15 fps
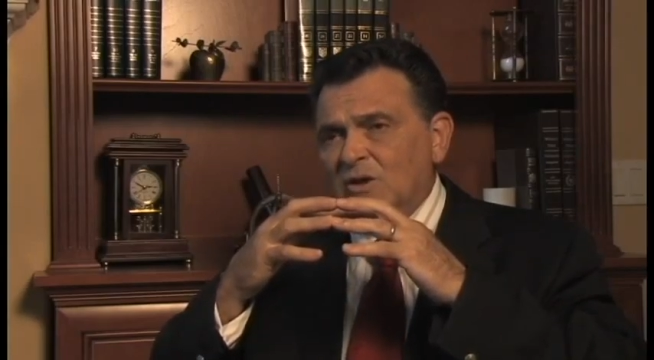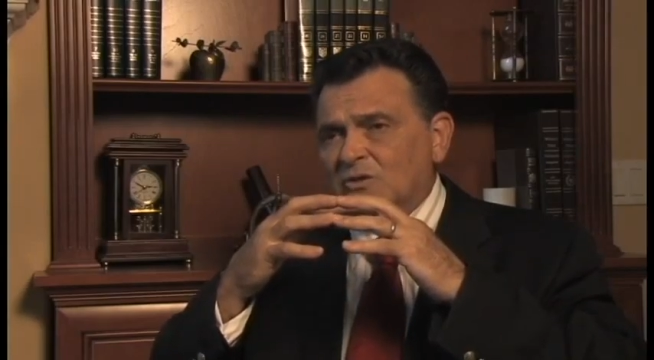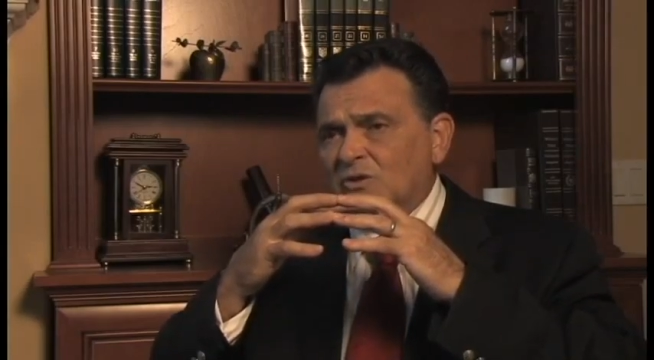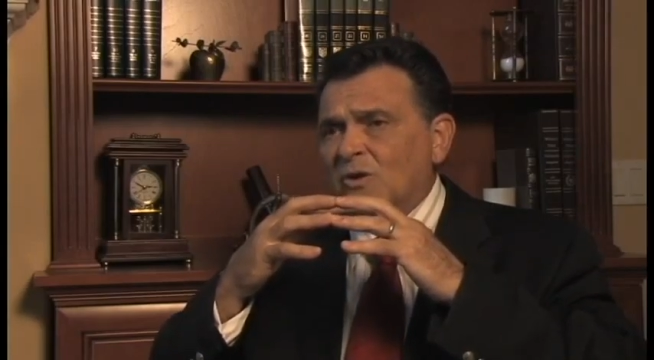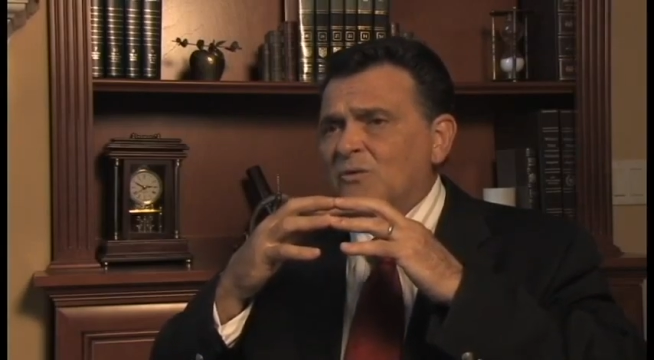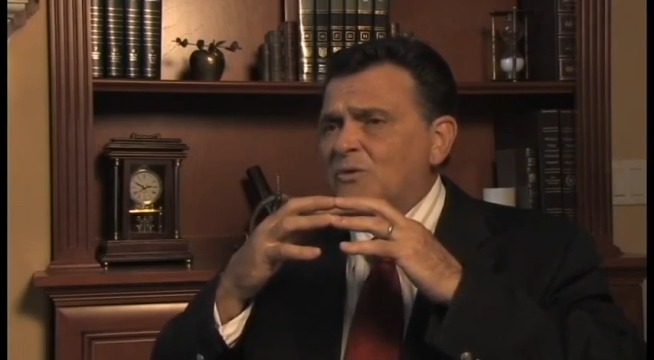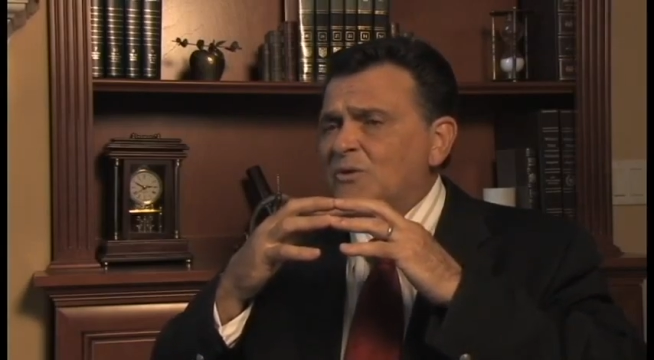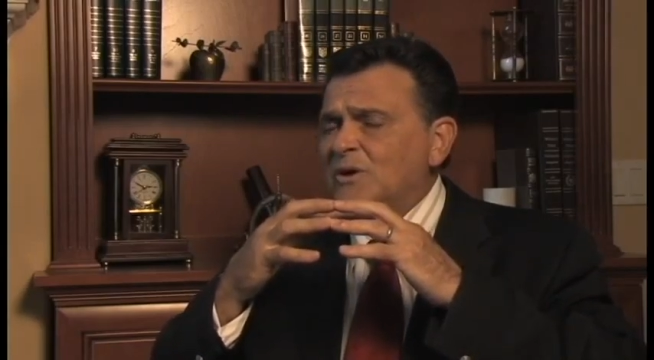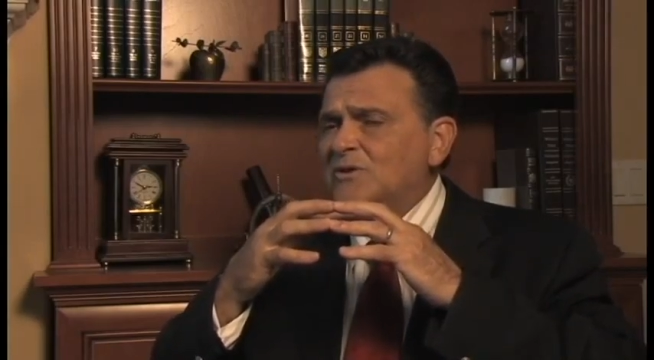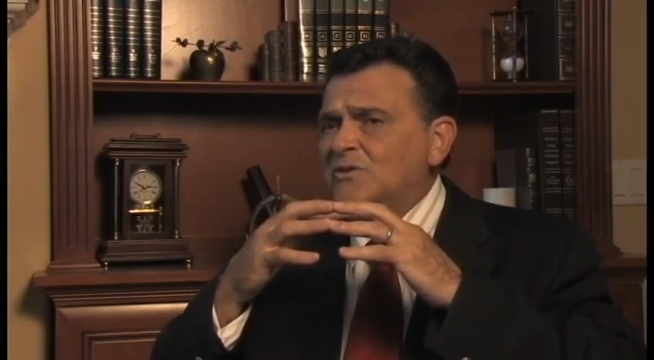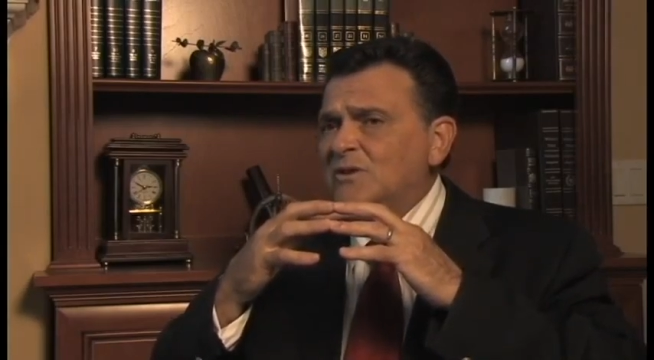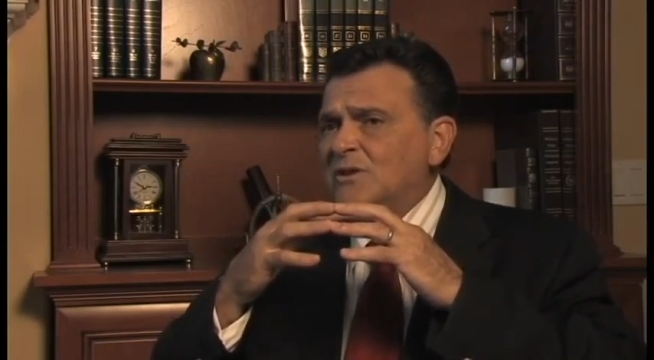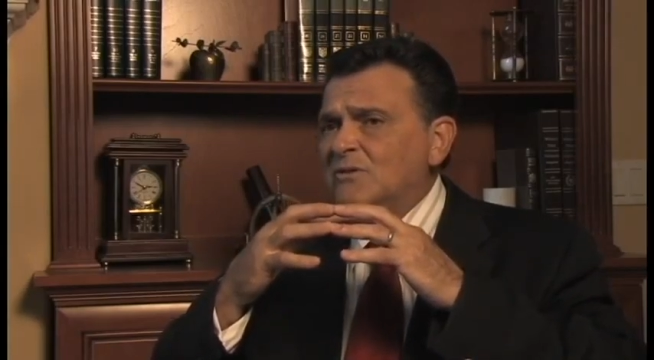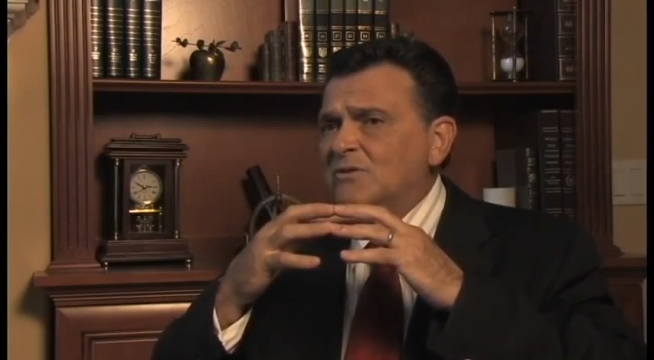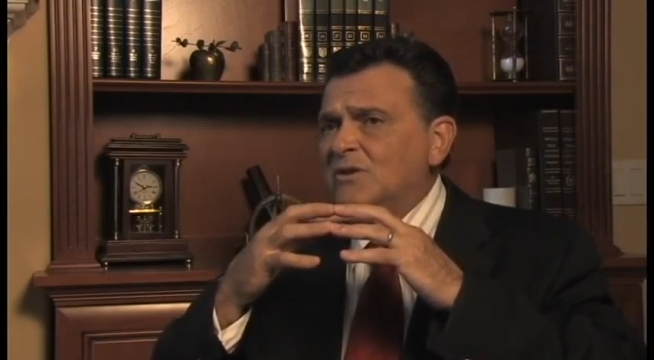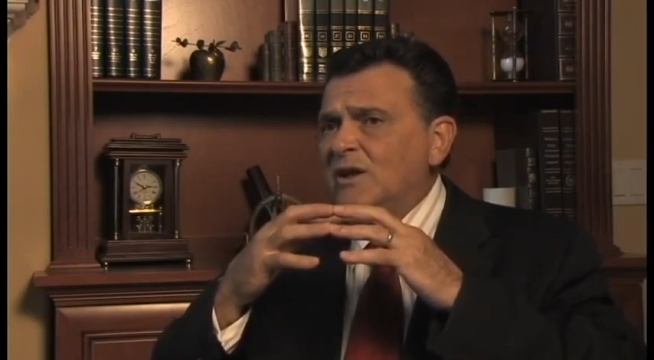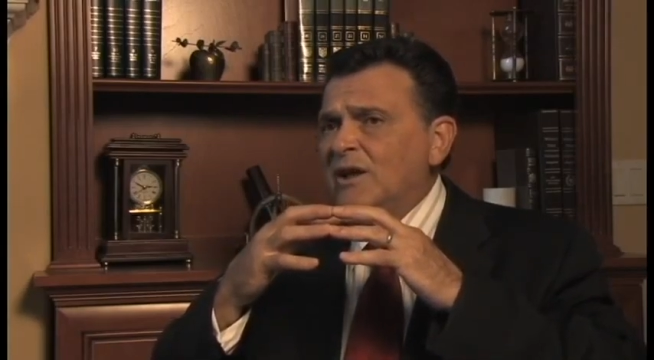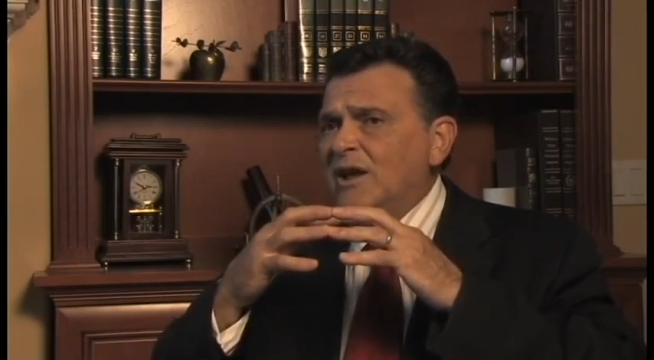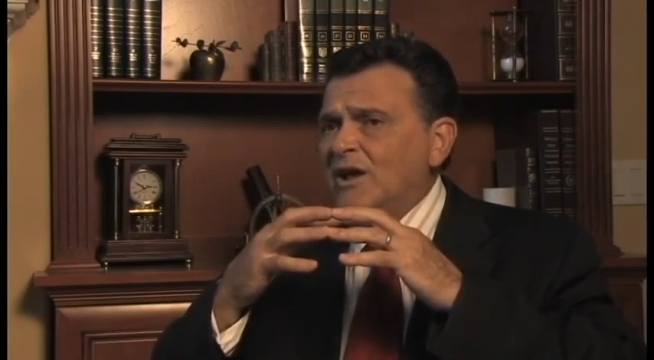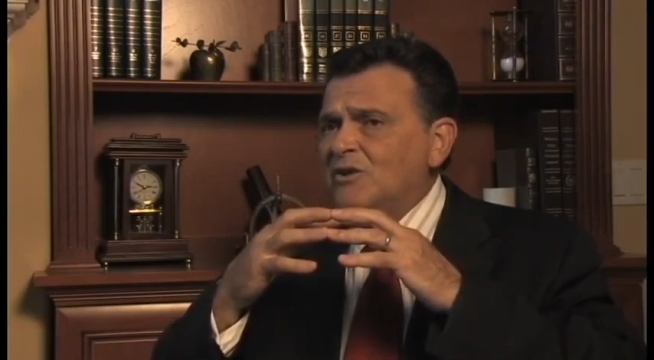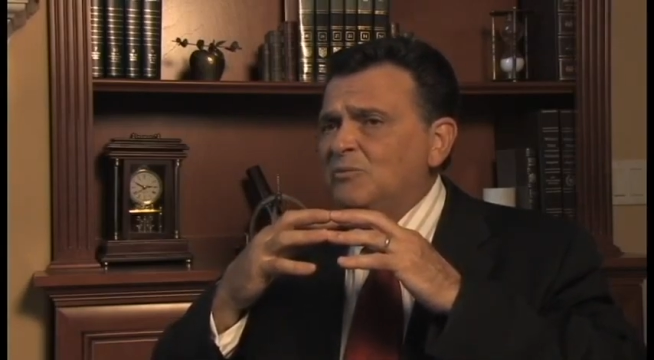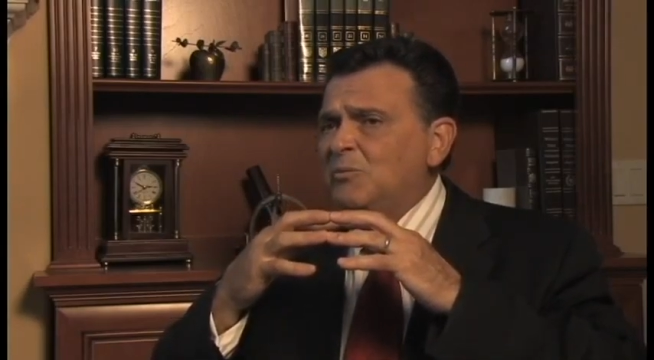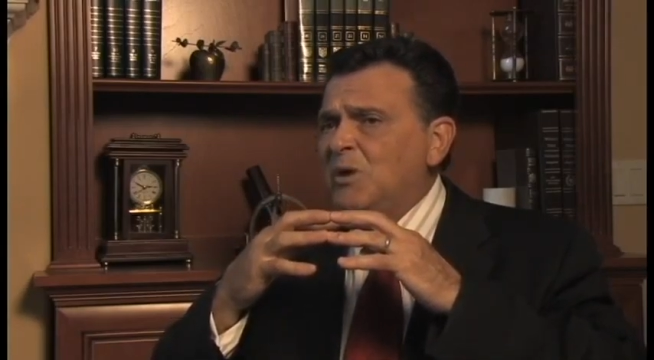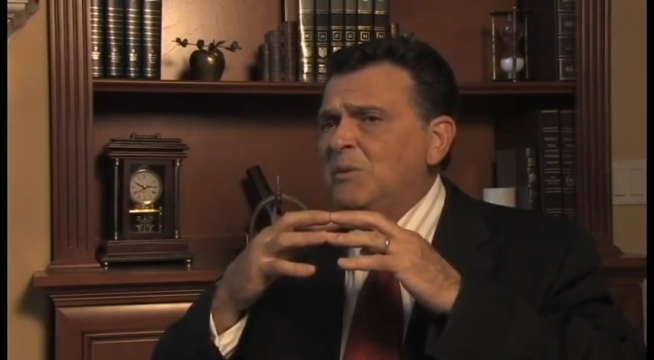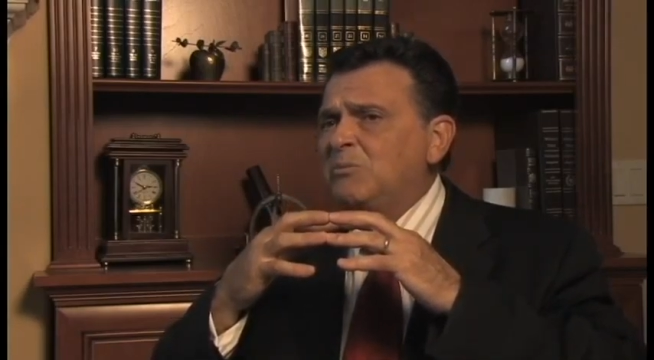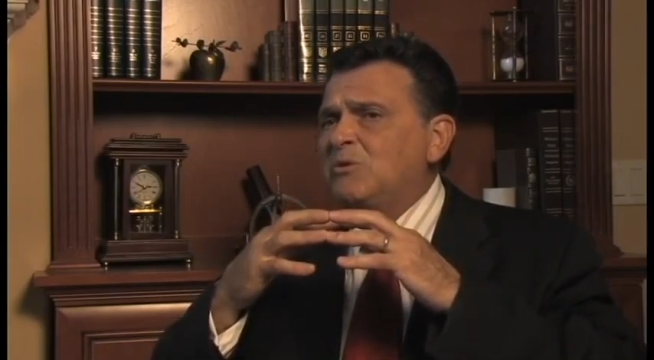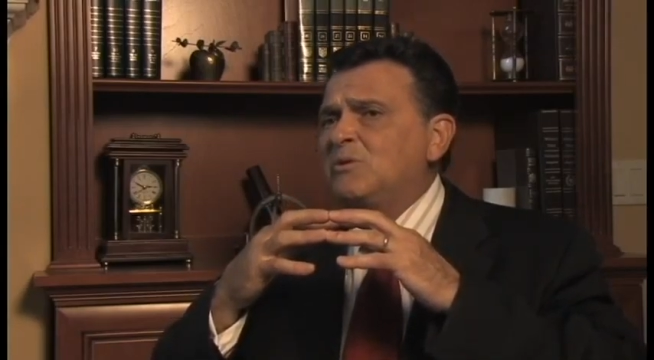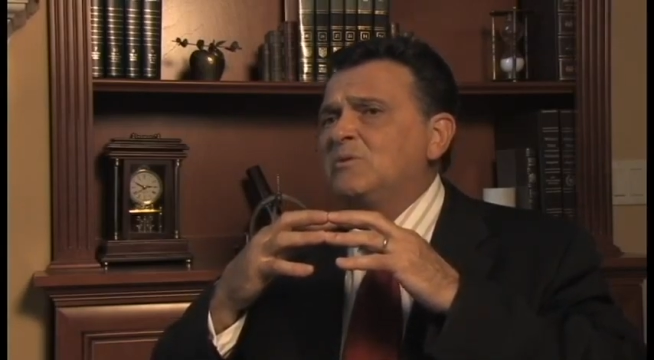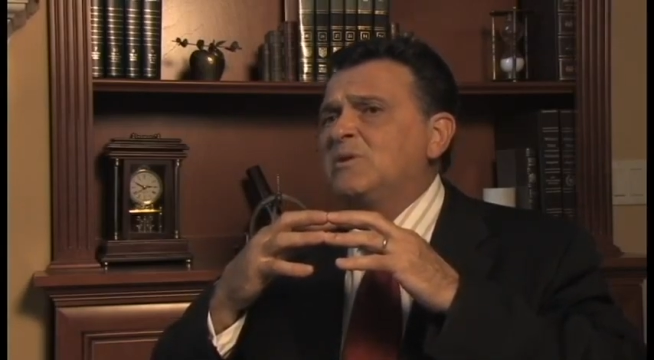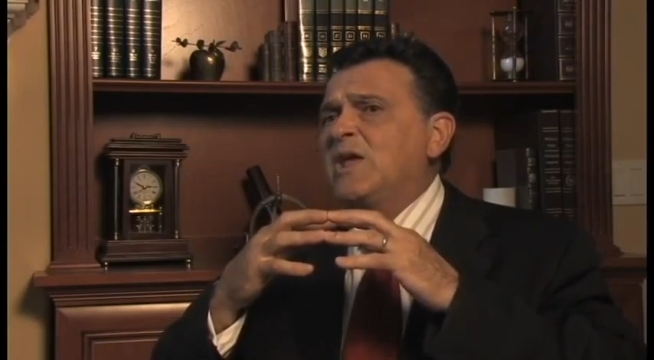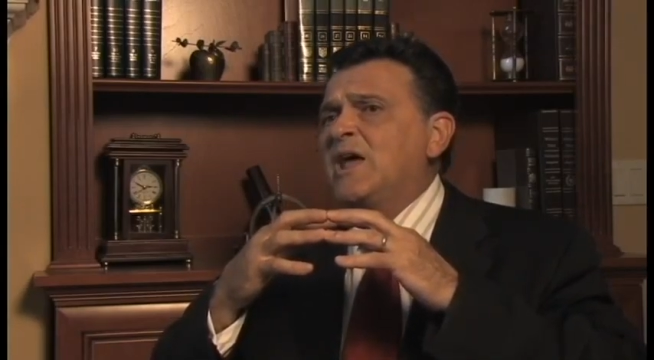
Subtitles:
So for instance, as people